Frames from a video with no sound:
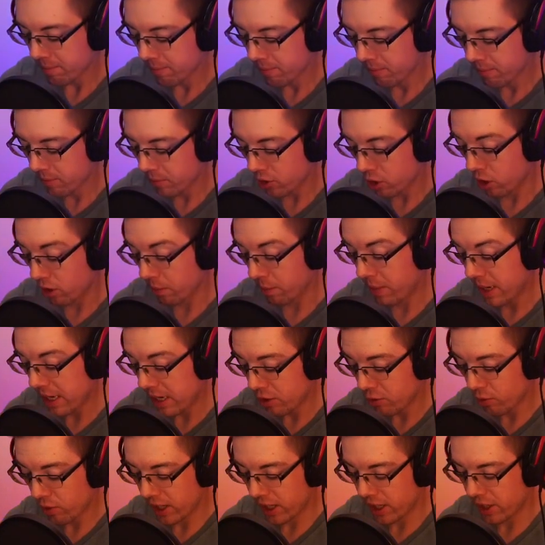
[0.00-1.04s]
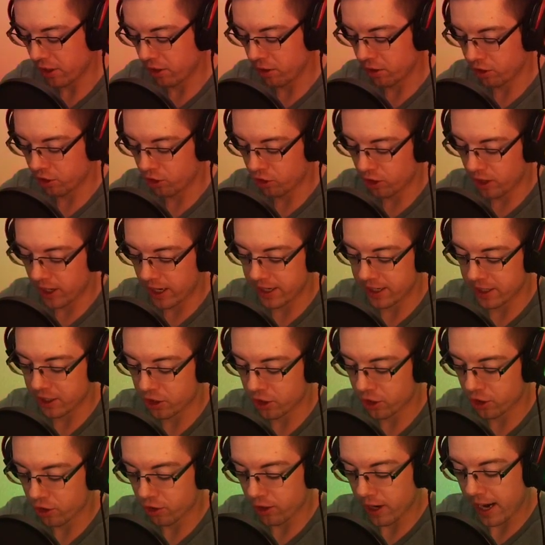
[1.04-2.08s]
So the best we can do is try and
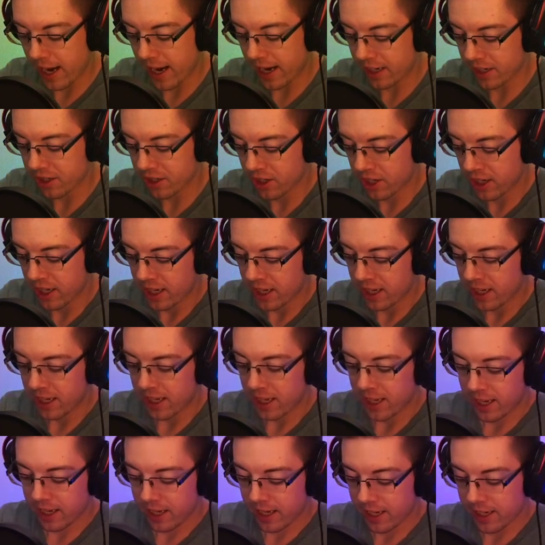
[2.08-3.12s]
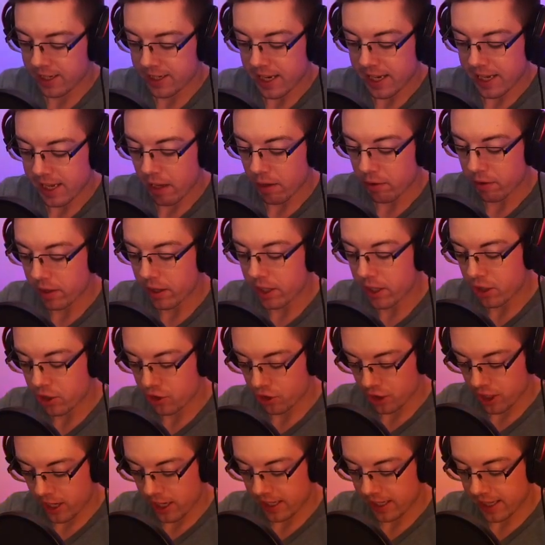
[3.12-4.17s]
distract and take out this
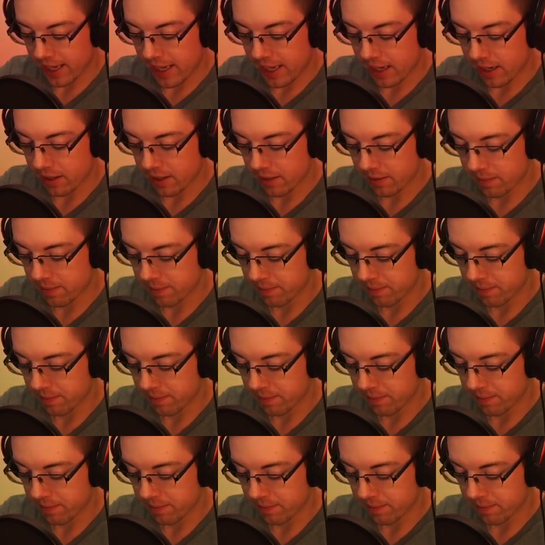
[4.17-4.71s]
giant cannon